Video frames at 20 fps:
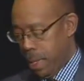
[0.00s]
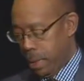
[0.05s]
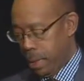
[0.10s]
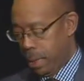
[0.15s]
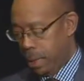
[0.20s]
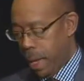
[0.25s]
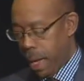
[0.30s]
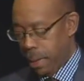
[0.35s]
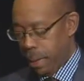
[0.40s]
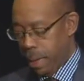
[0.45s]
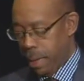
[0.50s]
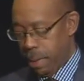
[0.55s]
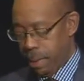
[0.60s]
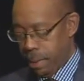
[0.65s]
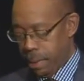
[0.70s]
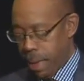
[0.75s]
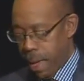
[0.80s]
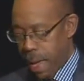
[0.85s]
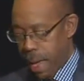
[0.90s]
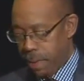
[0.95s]
the daily
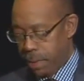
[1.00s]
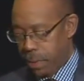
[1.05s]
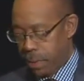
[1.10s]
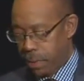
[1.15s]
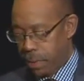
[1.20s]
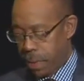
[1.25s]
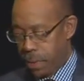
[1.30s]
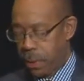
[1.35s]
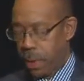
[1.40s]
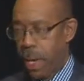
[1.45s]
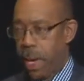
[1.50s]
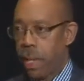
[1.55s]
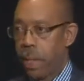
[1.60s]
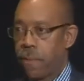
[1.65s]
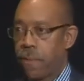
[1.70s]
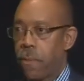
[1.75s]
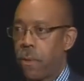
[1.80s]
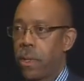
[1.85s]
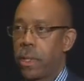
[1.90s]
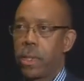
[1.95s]
lives of Southern
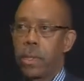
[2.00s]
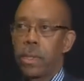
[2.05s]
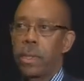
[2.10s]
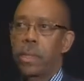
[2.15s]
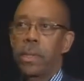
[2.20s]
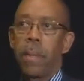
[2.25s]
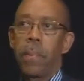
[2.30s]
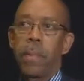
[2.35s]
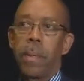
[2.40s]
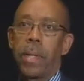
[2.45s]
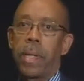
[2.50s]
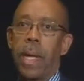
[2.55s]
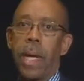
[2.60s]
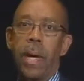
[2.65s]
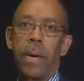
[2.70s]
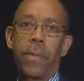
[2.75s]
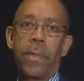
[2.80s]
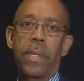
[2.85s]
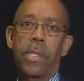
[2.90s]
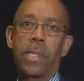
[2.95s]
Californians is something
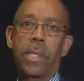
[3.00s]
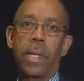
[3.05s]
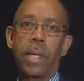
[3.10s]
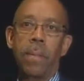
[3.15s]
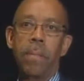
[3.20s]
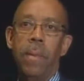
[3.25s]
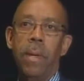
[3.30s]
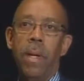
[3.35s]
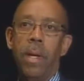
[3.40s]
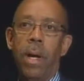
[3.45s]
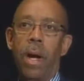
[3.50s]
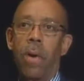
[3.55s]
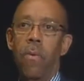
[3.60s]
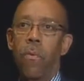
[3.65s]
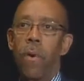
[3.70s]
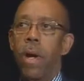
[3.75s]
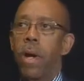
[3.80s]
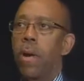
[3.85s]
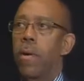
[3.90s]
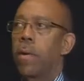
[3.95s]
now that's um, a
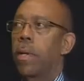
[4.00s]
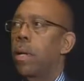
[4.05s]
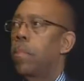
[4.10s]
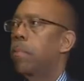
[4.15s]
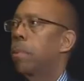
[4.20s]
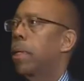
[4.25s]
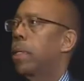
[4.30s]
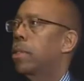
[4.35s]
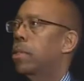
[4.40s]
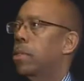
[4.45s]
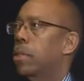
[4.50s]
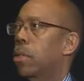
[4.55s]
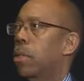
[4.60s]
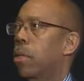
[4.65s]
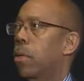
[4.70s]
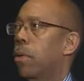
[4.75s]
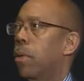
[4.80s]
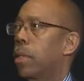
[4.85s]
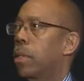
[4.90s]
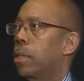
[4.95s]
rare and unpleasant
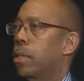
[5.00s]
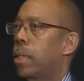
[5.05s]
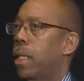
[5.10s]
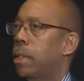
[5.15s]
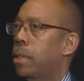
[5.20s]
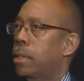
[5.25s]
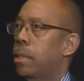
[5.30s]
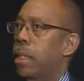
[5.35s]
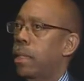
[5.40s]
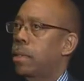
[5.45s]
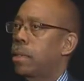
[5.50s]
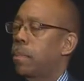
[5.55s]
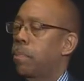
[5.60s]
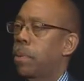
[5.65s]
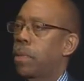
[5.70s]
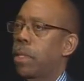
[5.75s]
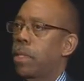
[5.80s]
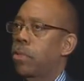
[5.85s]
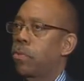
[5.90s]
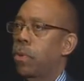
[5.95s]
occurrence. And that's, that's
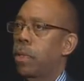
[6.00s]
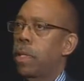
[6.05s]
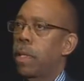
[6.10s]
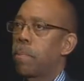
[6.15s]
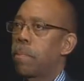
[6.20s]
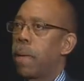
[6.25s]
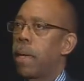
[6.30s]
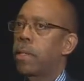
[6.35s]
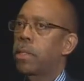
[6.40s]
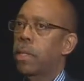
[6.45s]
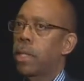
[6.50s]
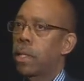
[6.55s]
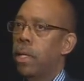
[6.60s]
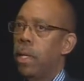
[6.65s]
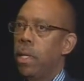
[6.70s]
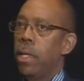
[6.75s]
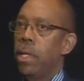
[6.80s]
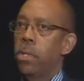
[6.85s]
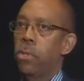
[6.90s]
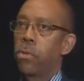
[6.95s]
something that's really
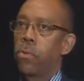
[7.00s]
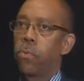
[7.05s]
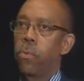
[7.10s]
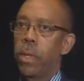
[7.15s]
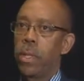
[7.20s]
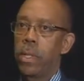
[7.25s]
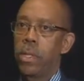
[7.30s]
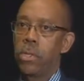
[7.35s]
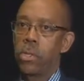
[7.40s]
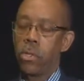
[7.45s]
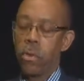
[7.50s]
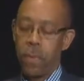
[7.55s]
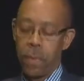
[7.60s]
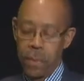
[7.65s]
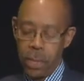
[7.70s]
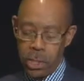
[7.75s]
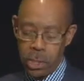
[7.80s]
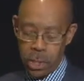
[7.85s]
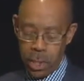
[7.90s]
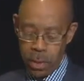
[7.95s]
amazing to have witnessed
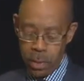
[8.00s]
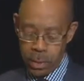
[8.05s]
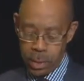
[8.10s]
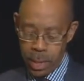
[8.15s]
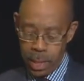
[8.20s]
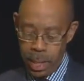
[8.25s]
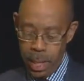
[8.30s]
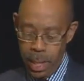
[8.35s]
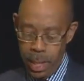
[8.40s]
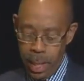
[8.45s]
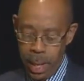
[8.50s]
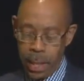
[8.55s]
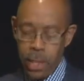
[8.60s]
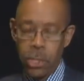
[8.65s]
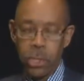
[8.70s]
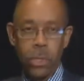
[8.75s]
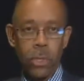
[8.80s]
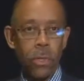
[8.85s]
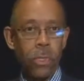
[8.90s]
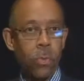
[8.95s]
over these years. And it,
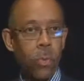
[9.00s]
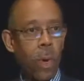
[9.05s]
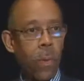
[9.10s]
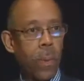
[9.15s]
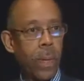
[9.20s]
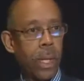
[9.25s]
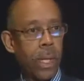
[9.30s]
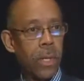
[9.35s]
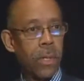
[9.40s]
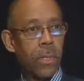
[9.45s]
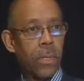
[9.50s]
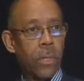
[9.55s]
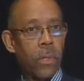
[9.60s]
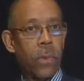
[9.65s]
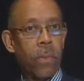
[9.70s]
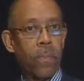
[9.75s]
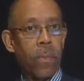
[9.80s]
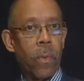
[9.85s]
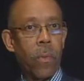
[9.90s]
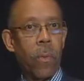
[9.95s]
and it shows what we can
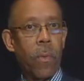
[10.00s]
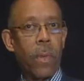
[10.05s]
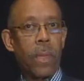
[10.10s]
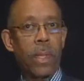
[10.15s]
do when